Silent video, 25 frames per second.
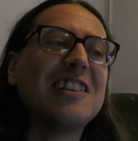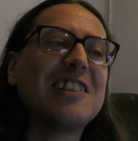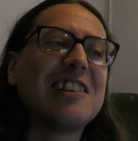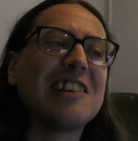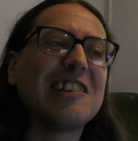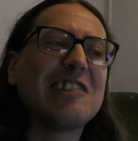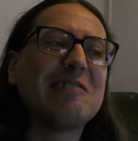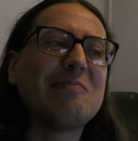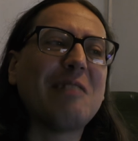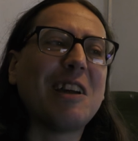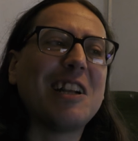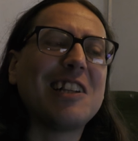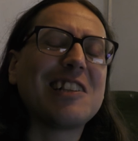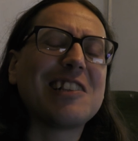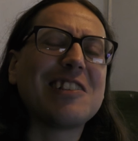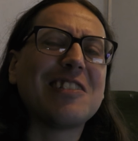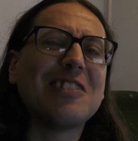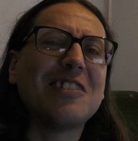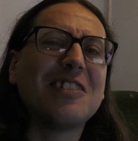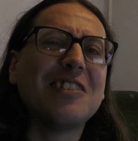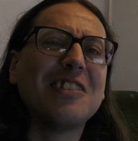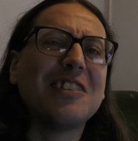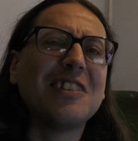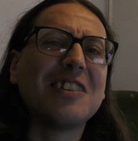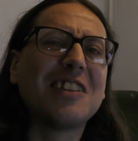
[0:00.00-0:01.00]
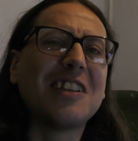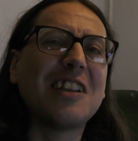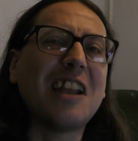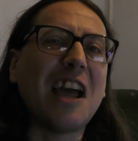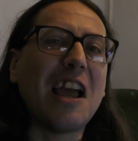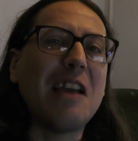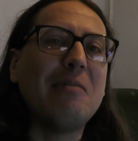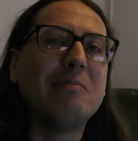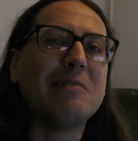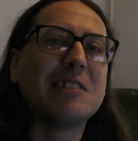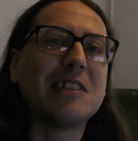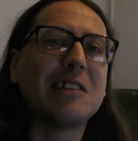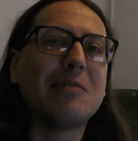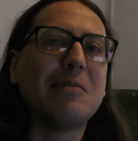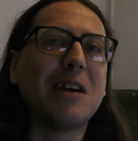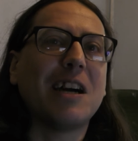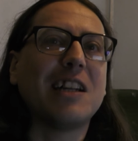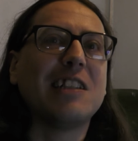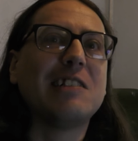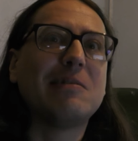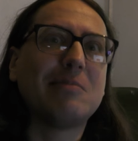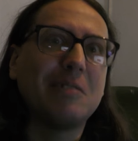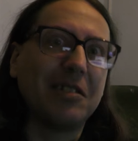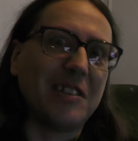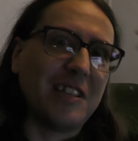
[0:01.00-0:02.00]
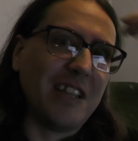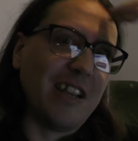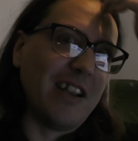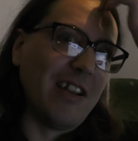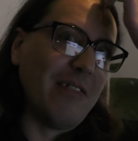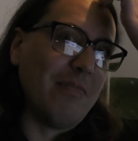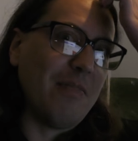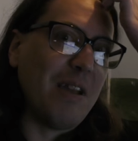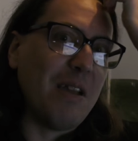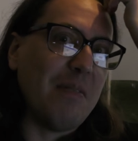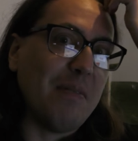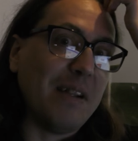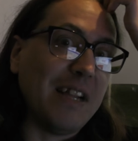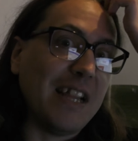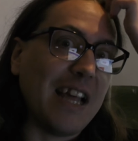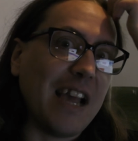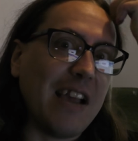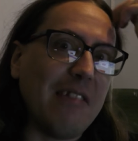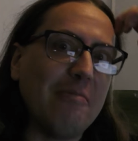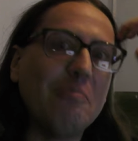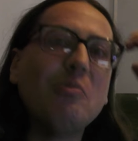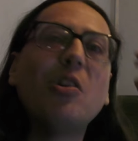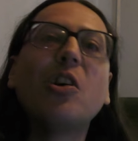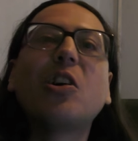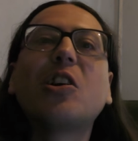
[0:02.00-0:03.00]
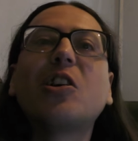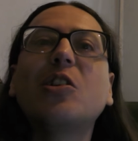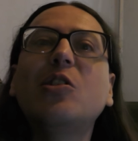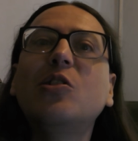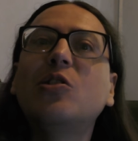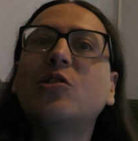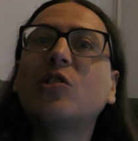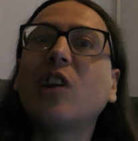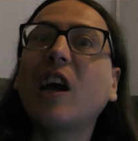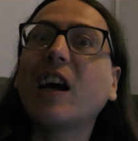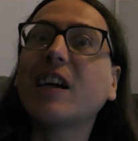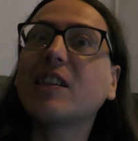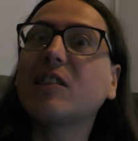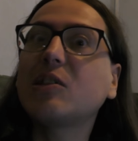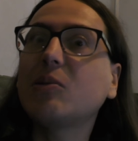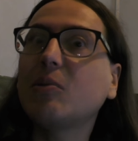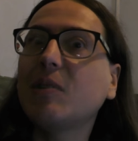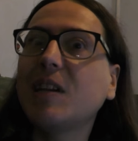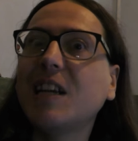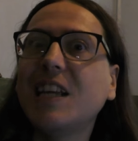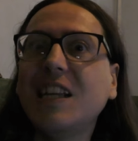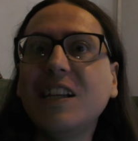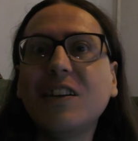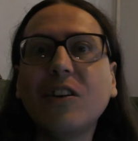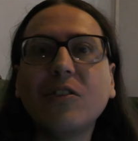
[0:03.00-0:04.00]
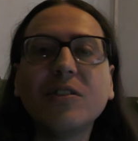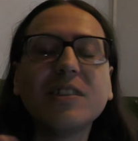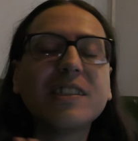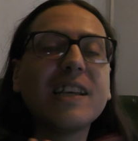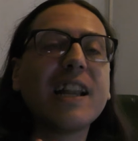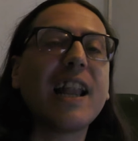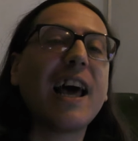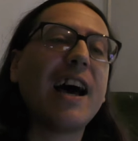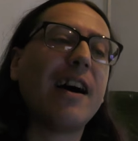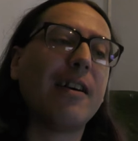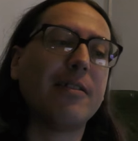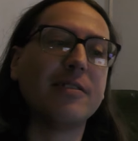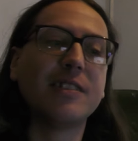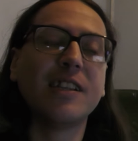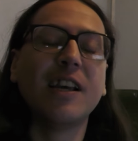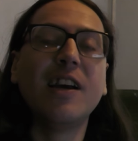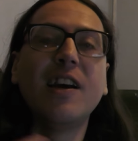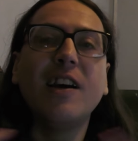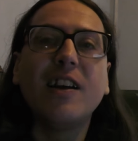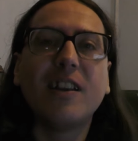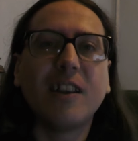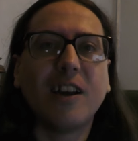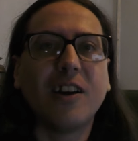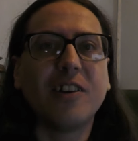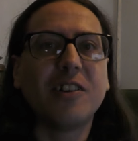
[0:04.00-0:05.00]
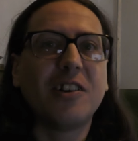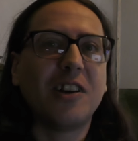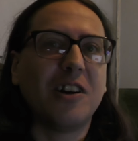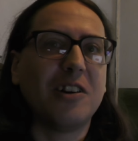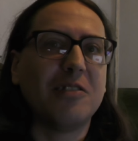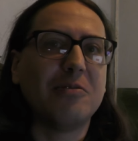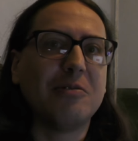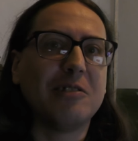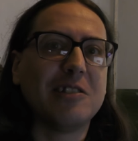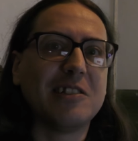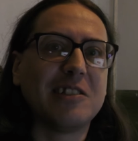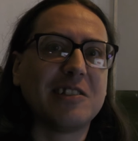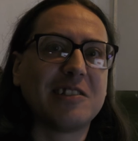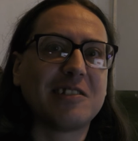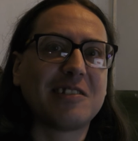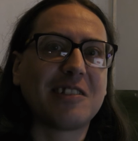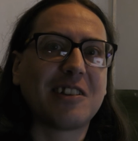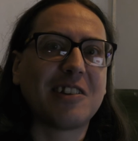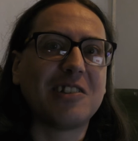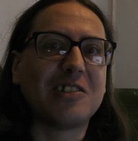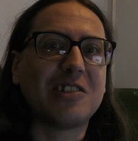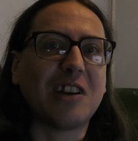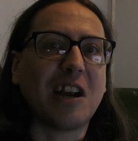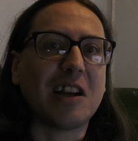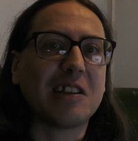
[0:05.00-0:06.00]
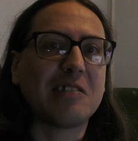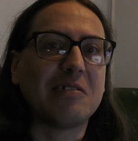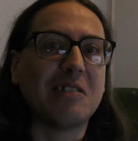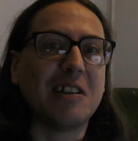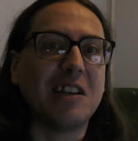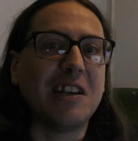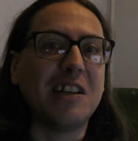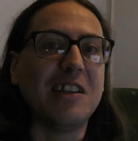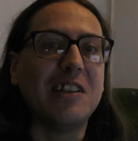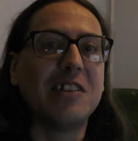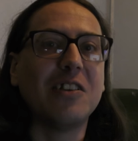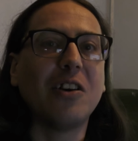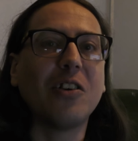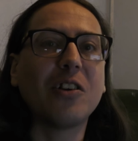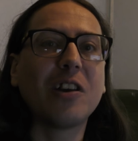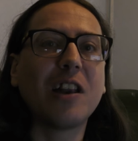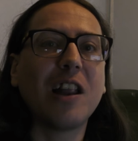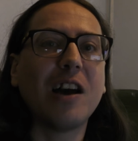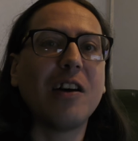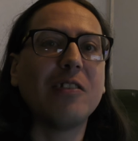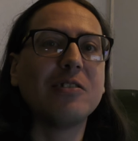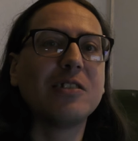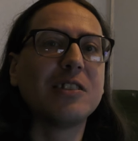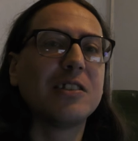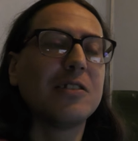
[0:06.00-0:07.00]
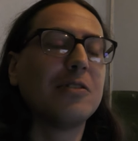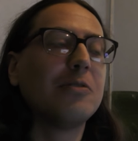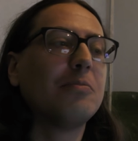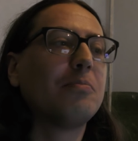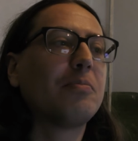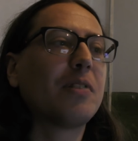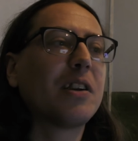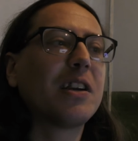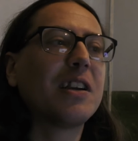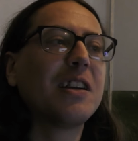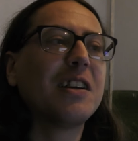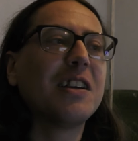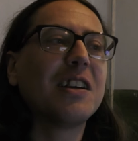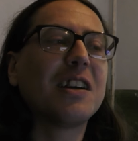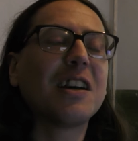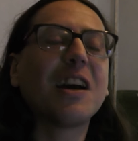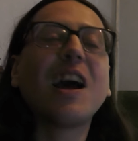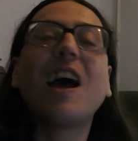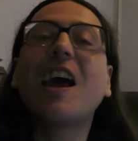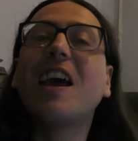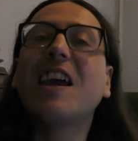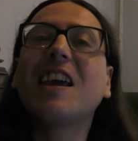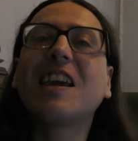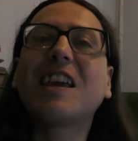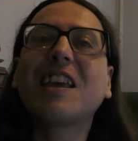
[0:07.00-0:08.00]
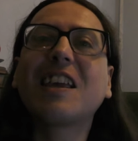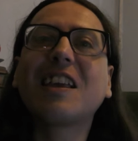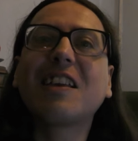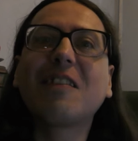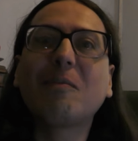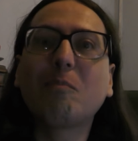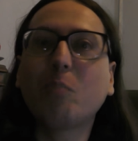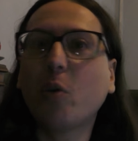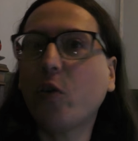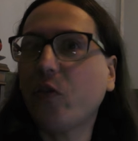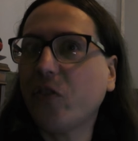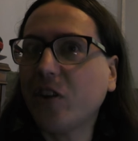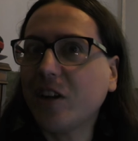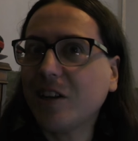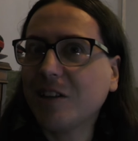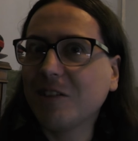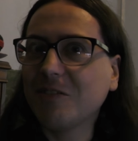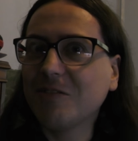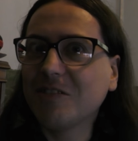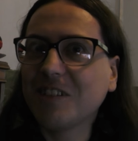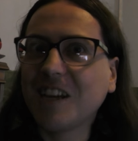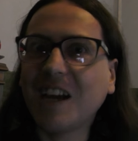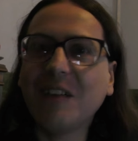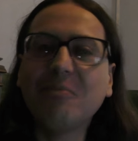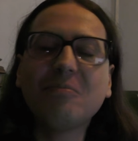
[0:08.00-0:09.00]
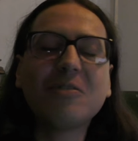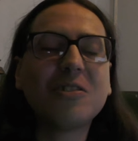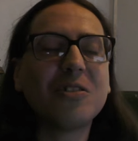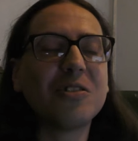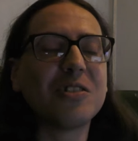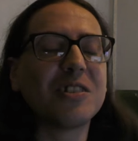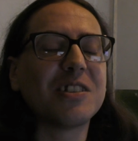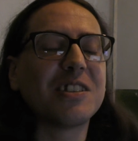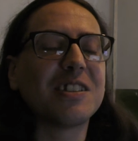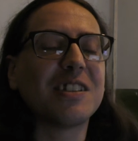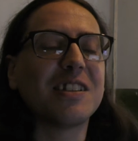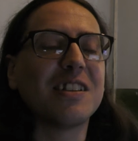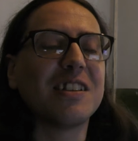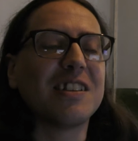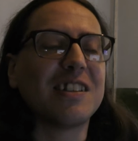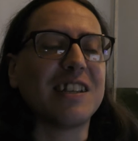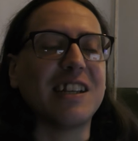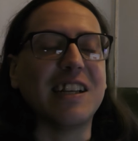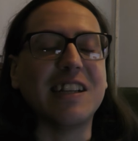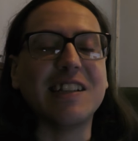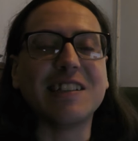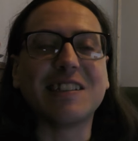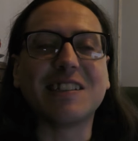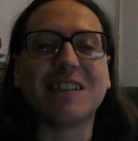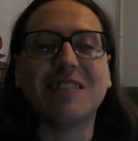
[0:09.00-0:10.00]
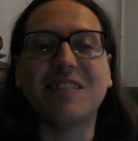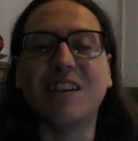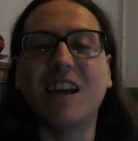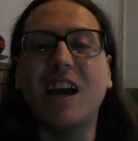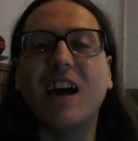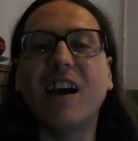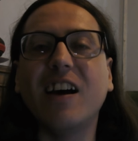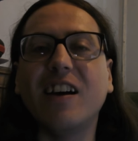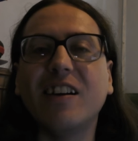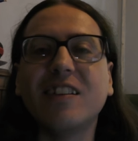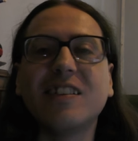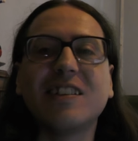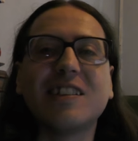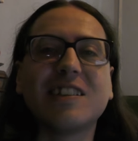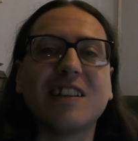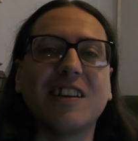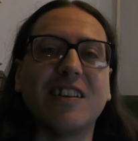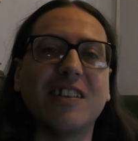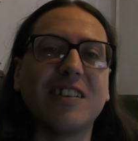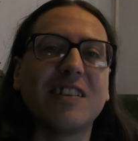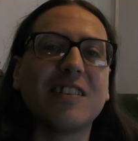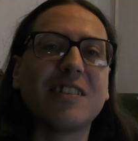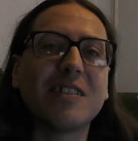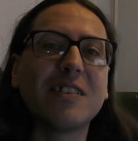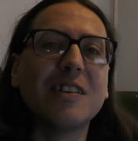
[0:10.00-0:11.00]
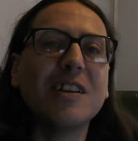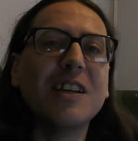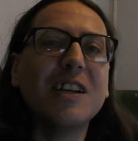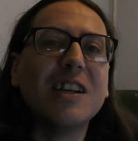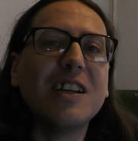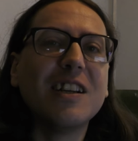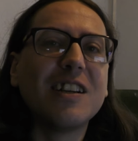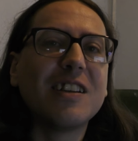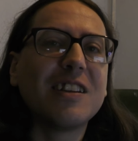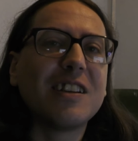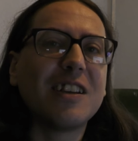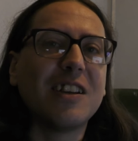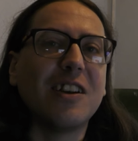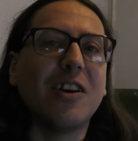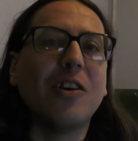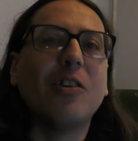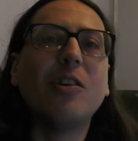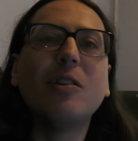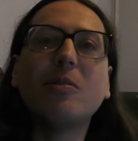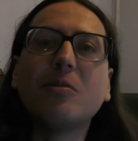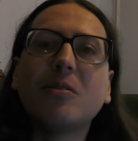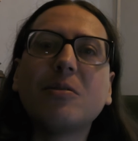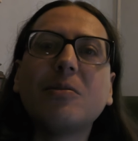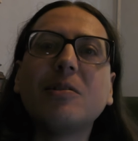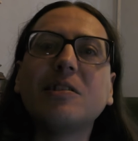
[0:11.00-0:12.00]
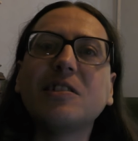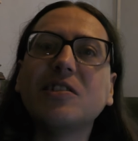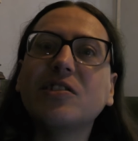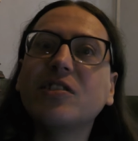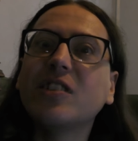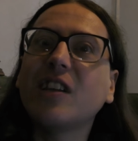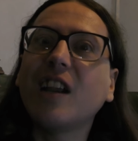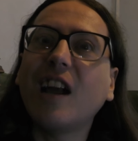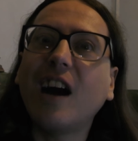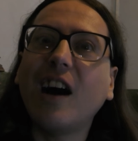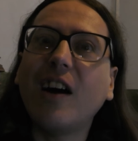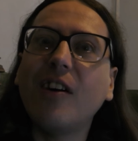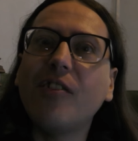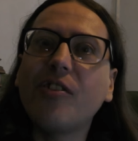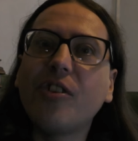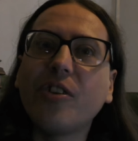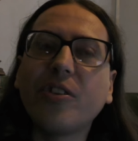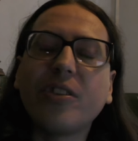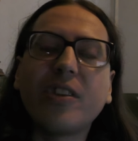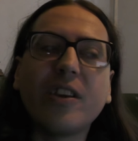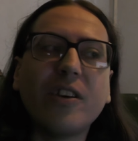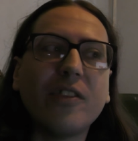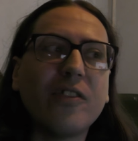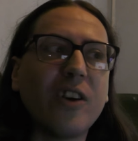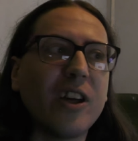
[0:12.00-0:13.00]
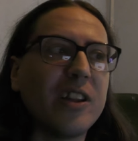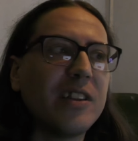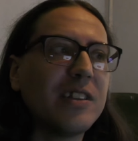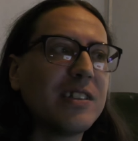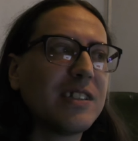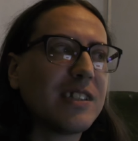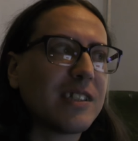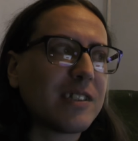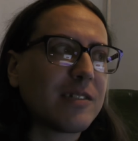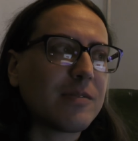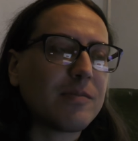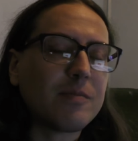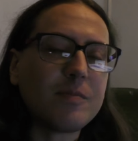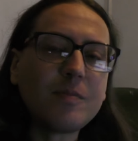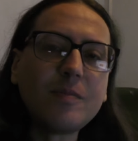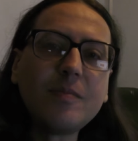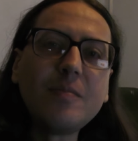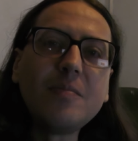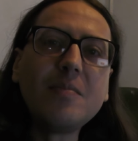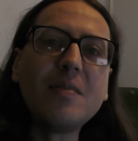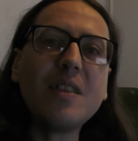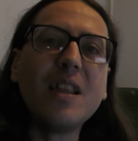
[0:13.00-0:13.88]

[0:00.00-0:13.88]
just mention the names of the bands, but, you know, maybe they were contractually not allowed. Like, I was contractually not allowed to bring a professional camcorder to the thing, so yeah, it's like, you know, it wasn't allowed at the events.